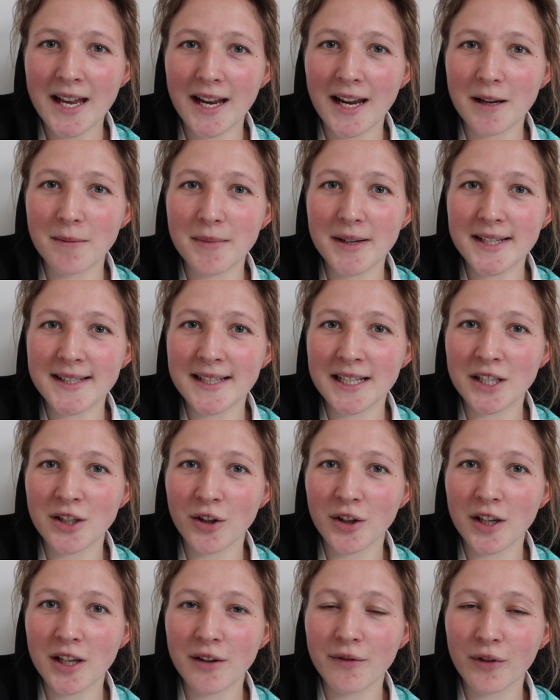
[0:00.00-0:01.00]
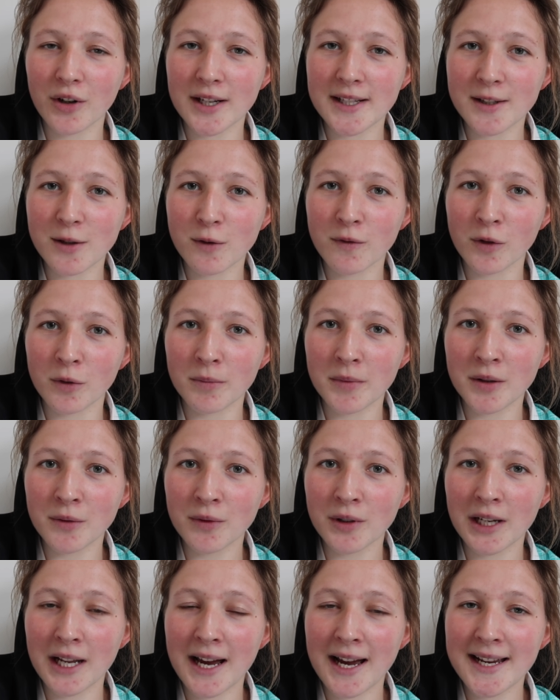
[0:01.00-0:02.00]
it means that your kefir is over
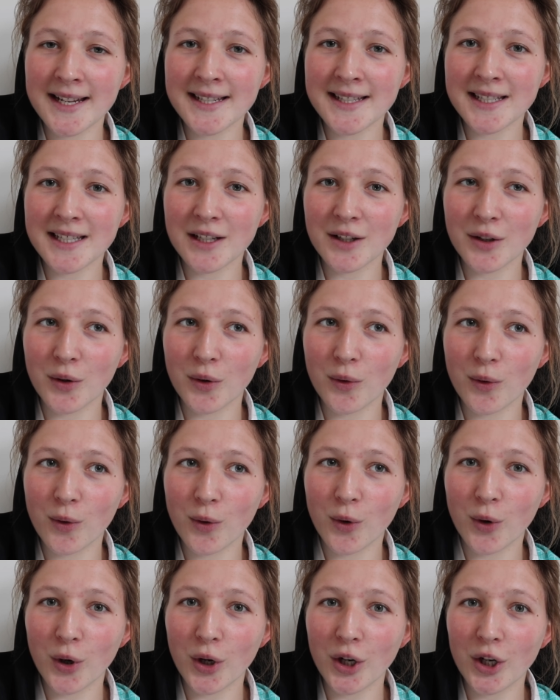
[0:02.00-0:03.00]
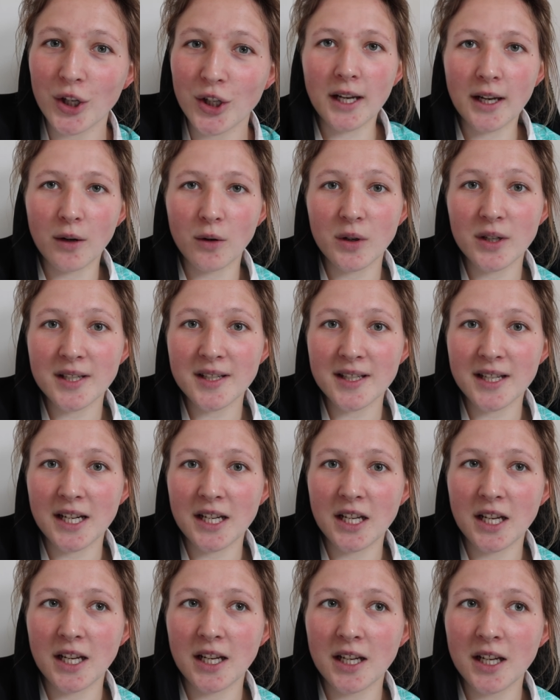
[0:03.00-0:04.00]
mineralized or it was
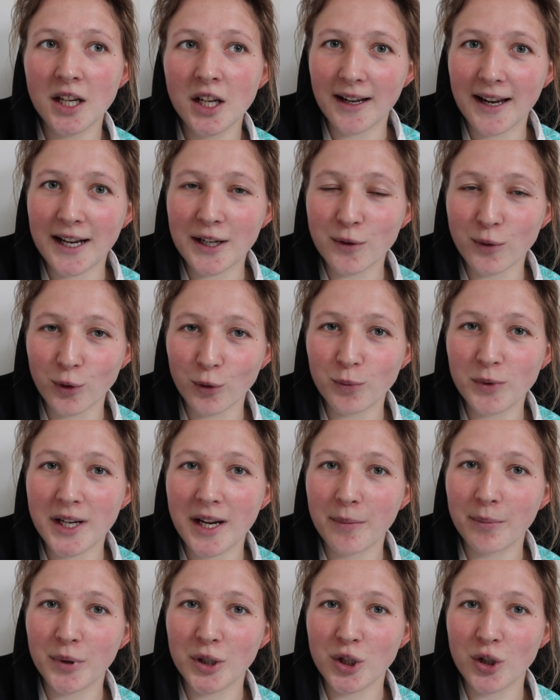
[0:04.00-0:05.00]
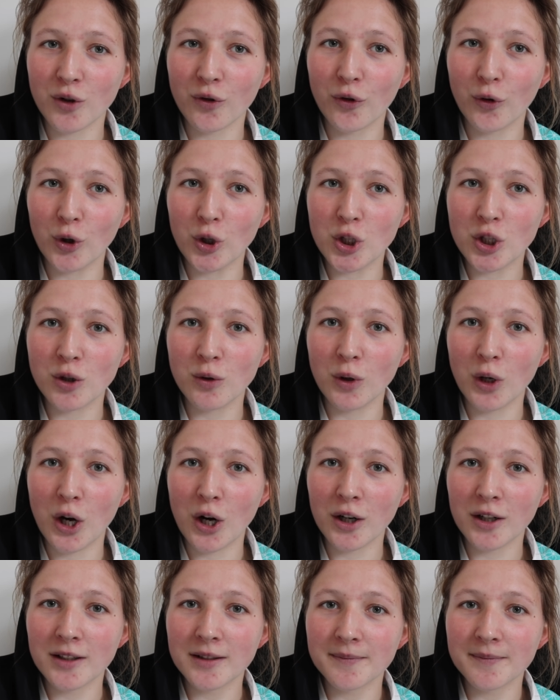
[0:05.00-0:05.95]
sitting at room temperature for too long.